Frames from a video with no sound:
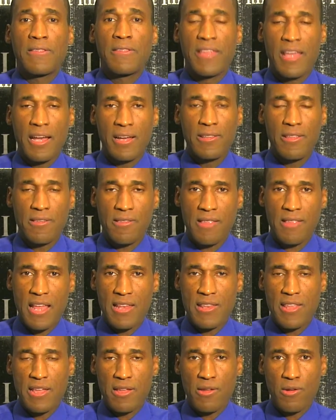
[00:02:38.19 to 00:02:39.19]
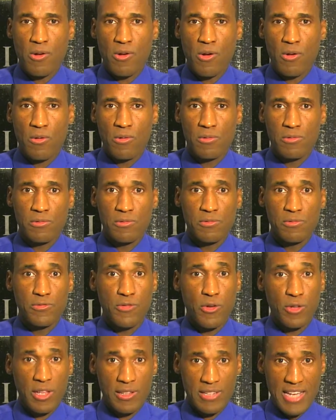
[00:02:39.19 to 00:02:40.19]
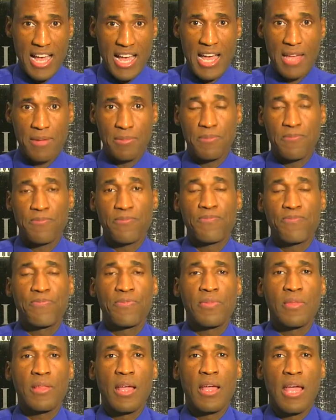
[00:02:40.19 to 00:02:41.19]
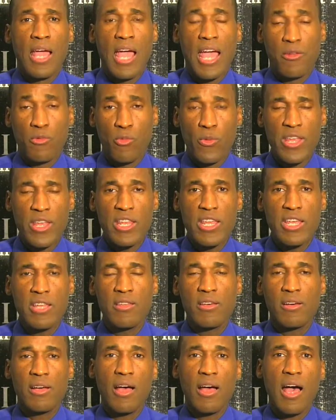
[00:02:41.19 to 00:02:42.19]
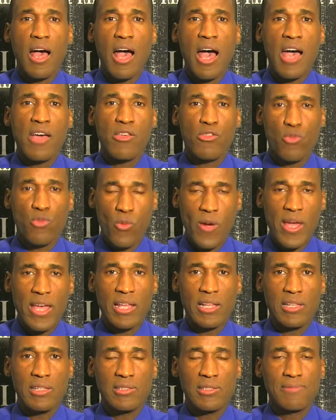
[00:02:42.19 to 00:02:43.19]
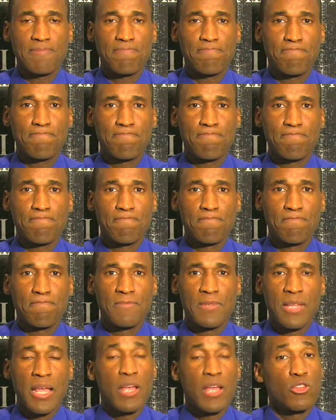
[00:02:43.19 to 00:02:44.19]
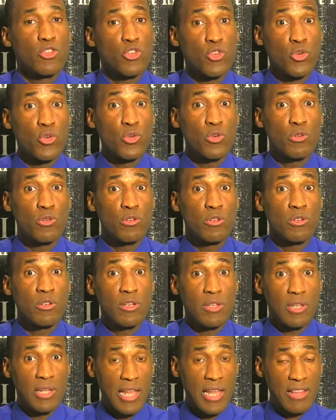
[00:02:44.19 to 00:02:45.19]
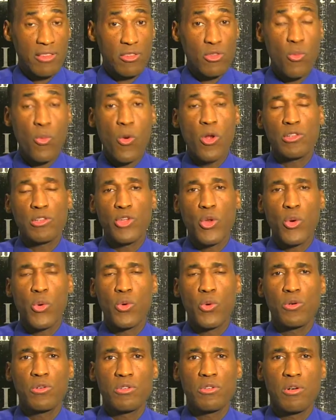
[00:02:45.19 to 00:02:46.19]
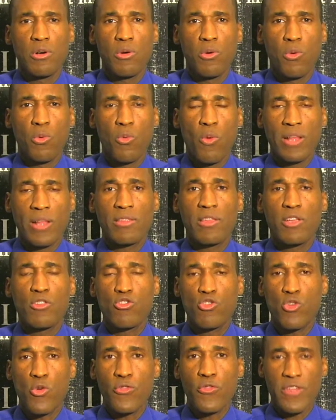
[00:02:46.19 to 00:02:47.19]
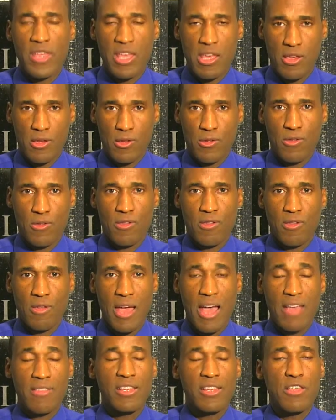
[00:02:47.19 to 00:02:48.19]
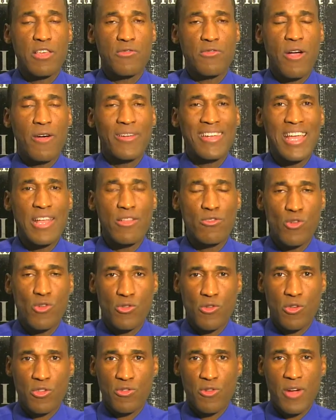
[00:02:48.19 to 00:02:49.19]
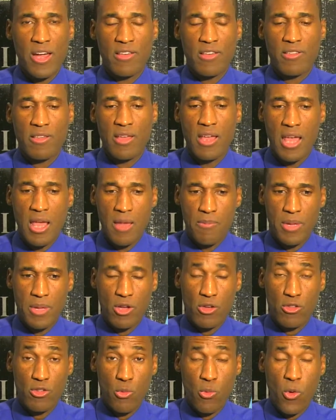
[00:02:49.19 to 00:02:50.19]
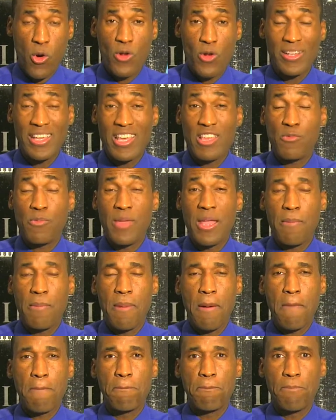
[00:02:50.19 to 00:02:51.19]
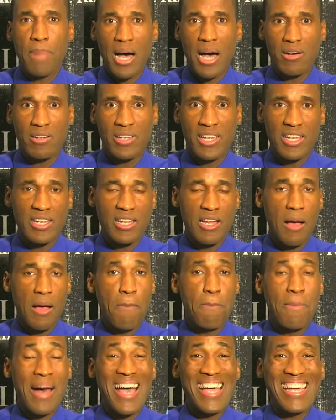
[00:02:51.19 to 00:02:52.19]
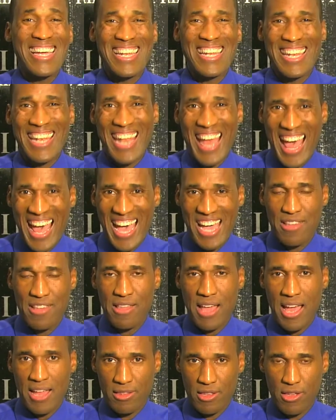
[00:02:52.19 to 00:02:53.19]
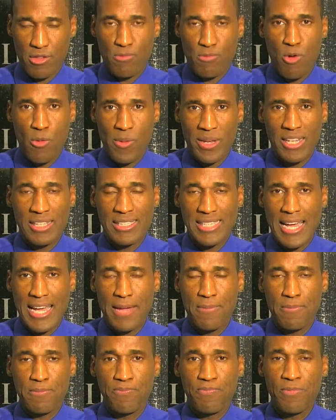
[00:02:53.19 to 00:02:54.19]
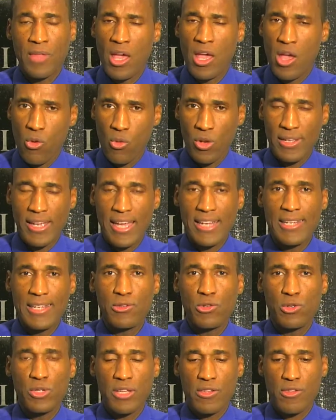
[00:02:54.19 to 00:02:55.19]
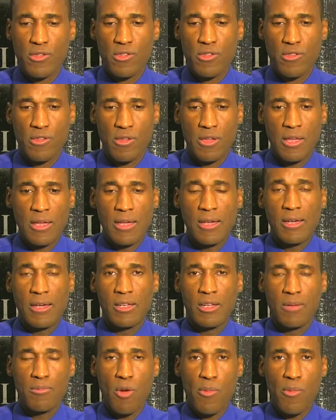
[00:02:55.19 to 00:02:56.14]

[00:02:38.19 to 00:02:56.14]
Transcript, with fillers: the understanding for the time. And we need as well to let the world know what the truth is as it is found in Jesus Christ because the world is being bombarded by lies at this moment in time. We'll get into this in a